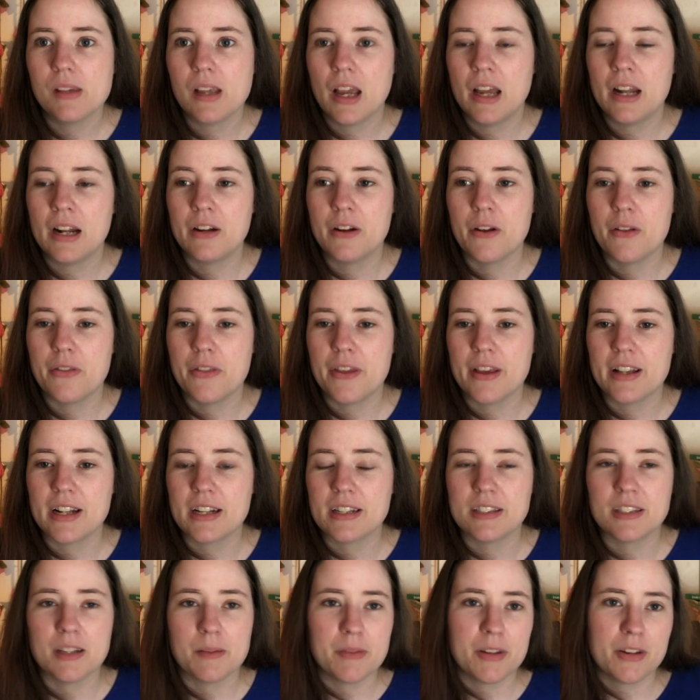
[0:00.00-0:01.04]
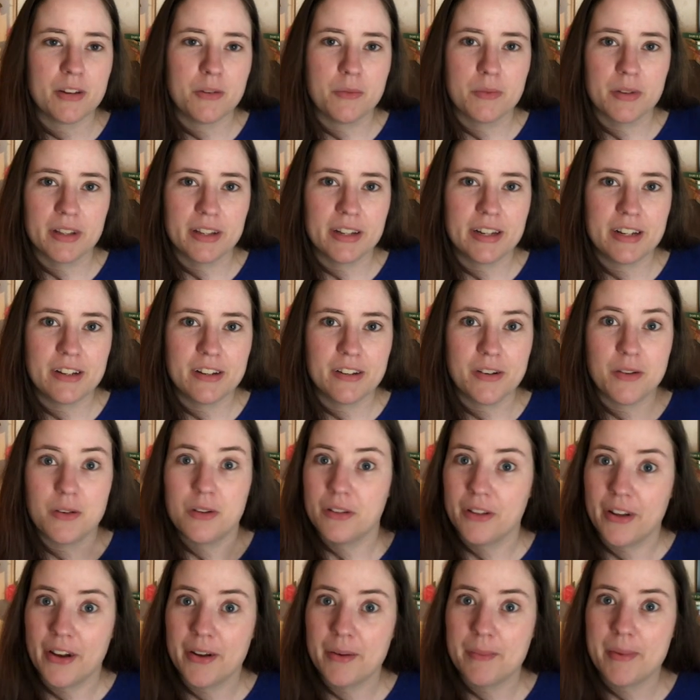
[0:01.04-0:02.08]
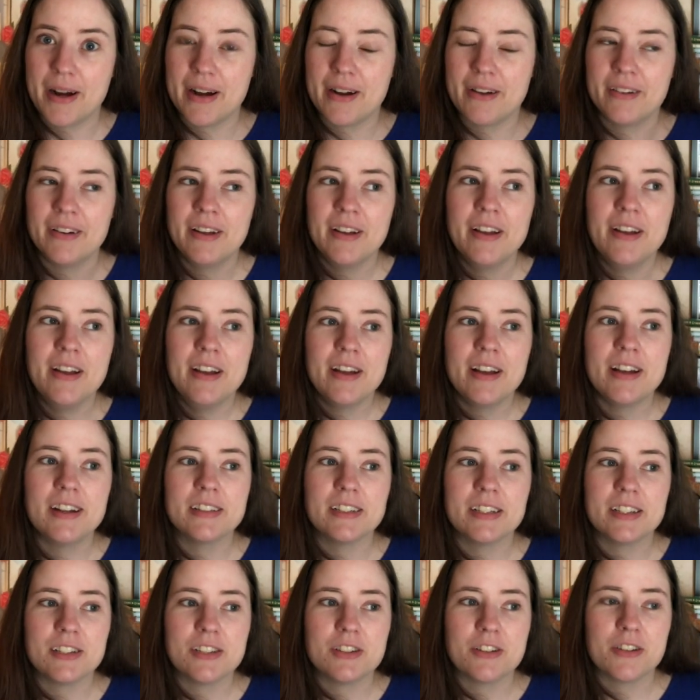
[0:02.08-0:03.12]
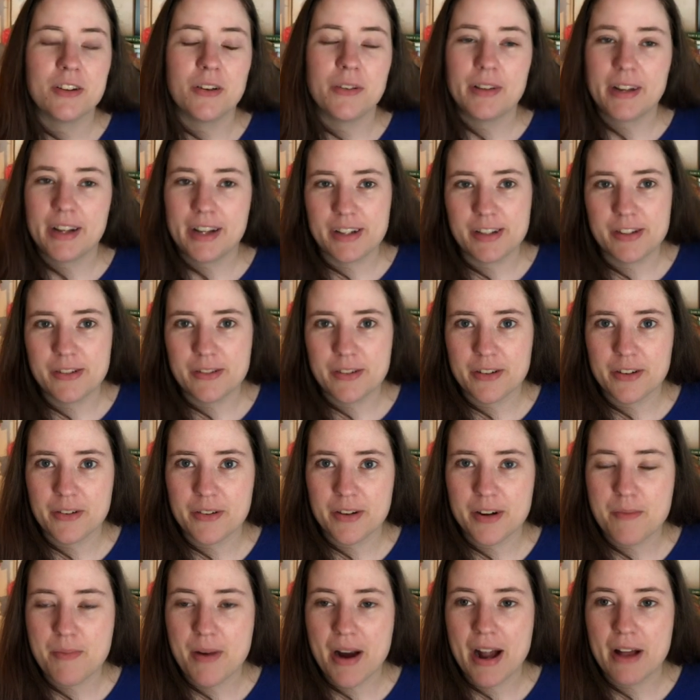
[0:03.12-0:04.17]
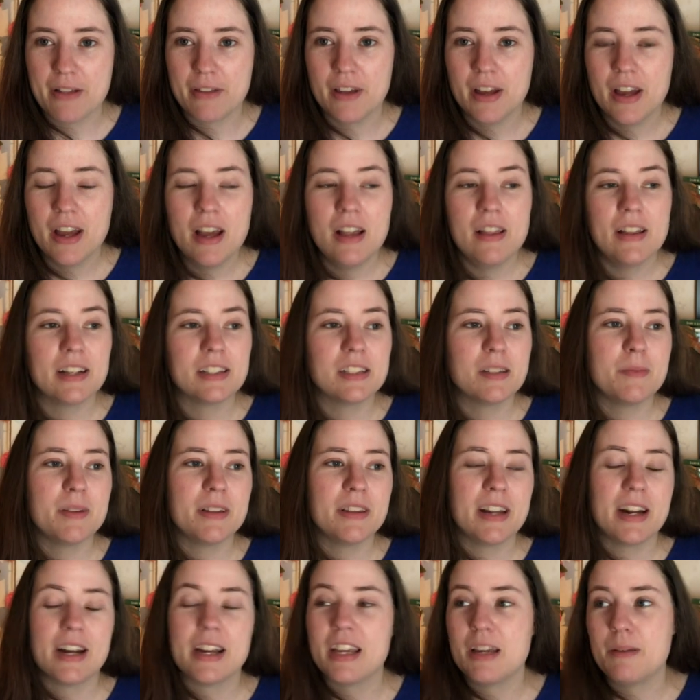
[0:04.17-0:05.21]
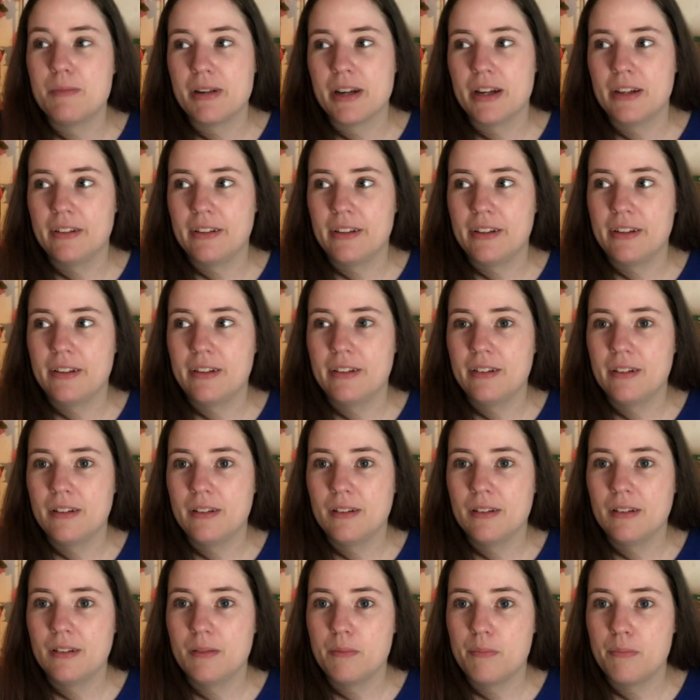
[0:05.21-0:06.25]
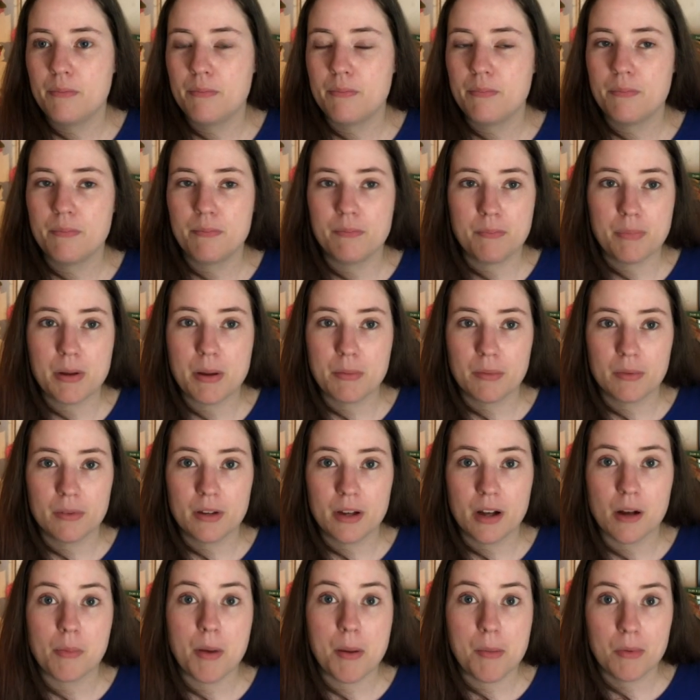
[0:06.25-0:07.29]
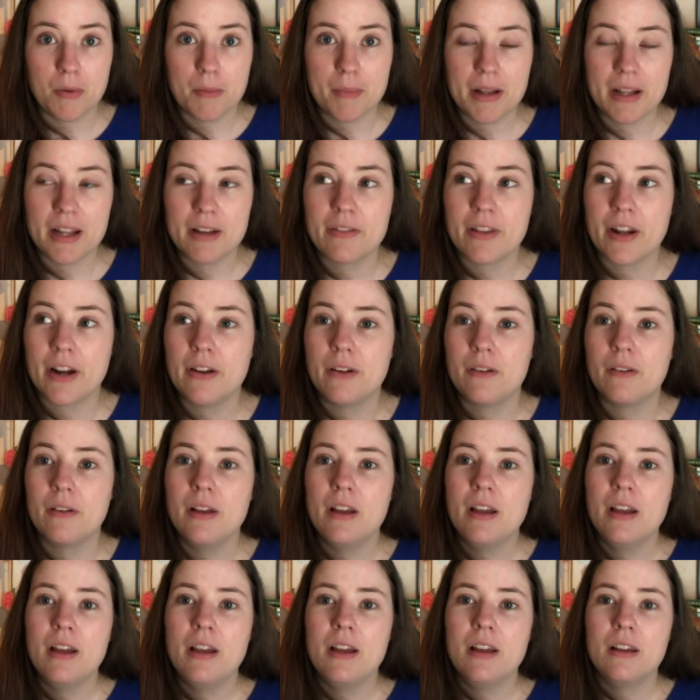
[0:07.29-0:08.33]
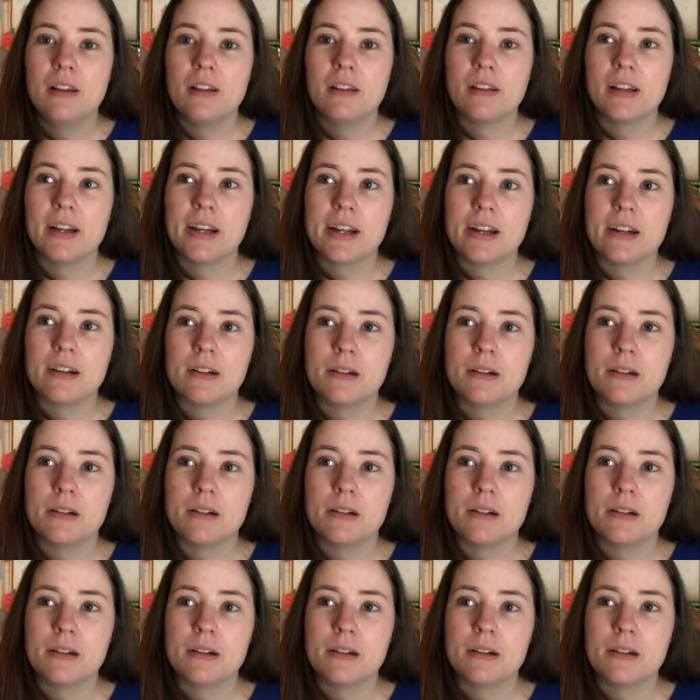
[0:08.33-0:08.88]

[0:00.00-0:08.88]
and I don't think that's something you really need to know a lot about unless you're going into a career path. That's something that I keep telling people, young people in my life to know. Like,